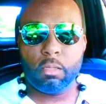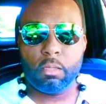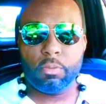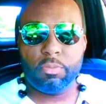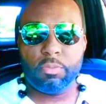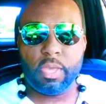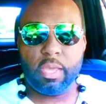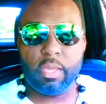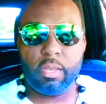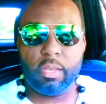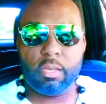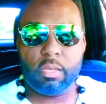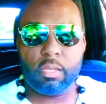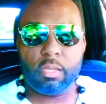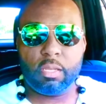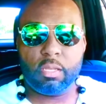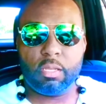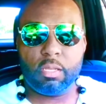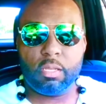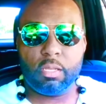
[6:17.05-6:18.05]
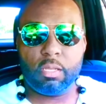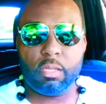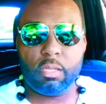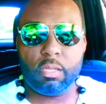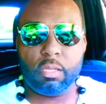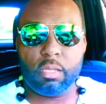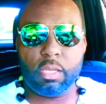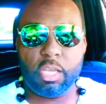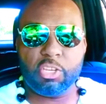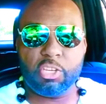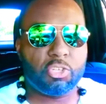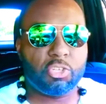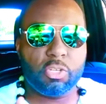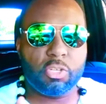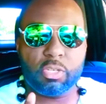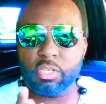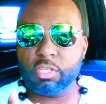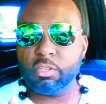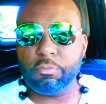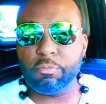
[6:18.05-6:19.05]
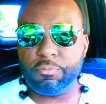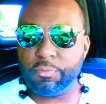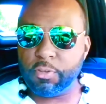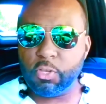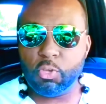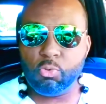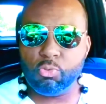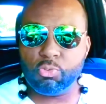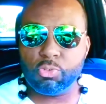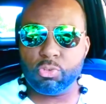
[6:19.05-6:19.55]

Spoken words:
then it shouldn't confuse